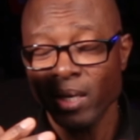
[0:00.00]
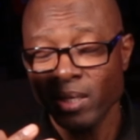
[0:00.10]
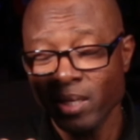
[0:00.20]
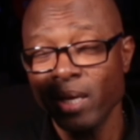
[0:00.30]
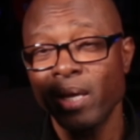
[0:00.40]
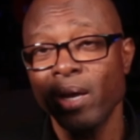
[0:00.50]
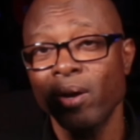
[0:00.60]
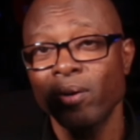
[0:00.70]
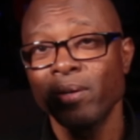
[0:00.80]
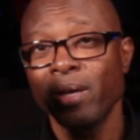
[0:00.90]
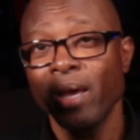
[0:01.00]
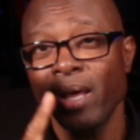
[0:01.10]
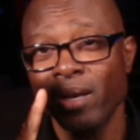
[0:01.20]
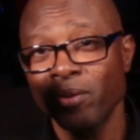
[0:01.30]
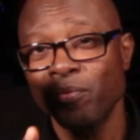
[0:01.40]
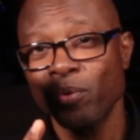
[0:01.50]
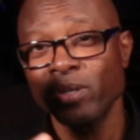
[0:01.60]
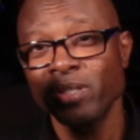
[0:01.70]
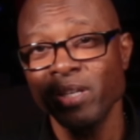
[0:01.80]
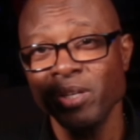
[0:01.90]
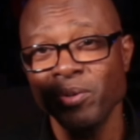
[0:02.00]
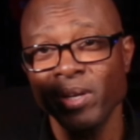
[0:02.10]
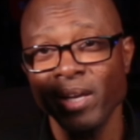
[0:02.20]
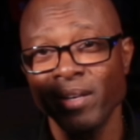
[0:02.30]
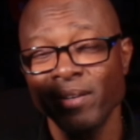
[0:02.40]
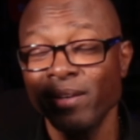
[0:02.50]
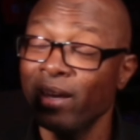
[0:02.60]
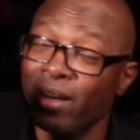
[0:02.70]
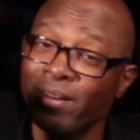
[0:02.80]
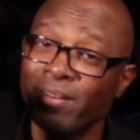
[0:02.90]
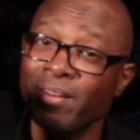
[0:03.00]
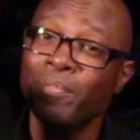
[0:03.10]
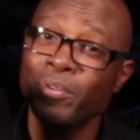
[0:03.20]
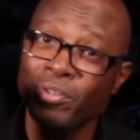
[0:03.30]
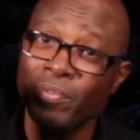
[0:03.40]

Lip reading: Take care, and I look forward to seeing you again in a future